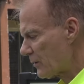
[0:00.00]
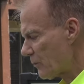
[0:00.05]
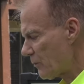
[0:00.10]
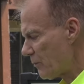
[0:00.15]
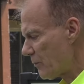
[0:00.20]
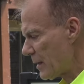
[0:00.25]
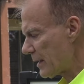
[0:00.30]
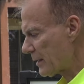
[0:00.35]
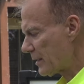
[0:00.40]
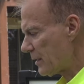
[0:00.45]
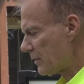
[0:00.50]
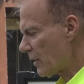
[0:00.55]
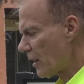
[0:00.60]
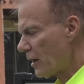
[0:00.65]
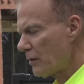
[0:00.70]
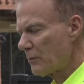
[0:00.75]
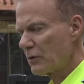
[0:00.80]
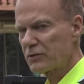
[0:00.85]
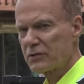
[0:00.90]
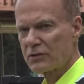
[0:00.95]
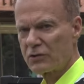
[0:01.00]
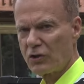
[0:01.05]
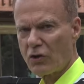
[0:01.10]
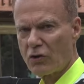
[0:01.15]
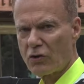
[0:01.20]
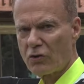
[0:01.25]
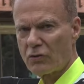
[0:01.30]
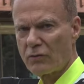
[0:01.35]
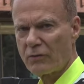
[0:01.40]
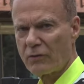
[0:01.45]
making almost
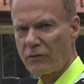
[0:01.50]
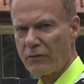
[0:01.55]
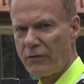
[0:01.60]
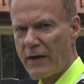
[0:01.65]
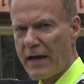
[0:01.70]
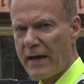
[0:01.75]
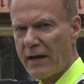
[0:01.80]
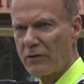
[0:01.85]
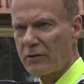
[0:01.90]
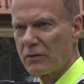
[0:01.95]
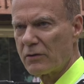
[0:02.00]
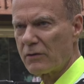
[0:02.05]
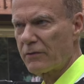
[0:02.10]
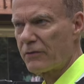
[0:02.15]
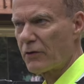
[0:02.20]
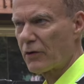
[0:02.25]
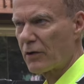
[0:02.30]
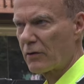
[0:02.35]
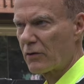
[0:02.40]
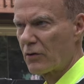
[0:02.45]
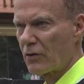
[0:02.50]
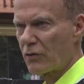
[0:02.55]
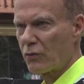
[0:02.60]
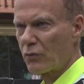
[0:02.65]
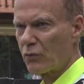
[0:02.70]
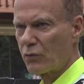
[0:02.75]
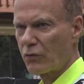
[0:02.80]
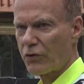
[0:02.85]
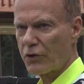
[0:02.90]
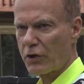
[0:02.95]
no value for
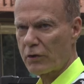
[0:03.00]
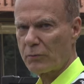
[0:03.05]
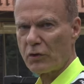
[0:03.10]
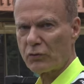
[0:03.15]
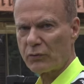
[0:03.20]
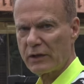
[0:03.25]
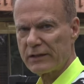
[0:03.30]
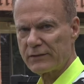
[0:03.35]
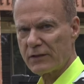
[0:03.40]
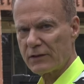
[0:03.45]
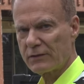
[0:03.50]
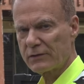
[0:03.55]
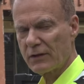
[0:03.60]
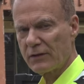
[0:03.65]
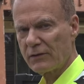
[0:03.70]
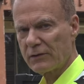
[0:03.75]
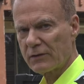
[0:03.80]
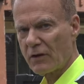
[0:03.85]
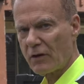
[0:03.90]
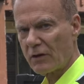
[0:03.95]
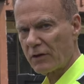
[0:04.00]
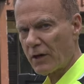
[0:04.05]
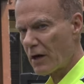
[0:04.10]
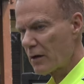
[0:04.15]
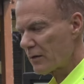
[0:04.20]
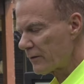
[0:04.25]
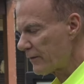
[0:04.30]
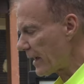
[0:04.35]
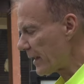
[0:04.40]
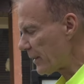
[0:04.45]
thermal resistance, called
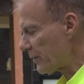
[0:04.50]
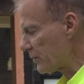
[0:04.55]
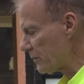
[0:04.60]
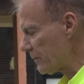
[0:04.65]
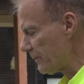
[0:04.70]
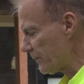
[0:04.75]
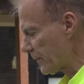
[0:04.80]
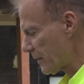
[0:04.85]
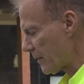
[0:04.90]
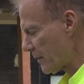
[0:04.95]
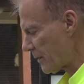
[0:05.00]
R value.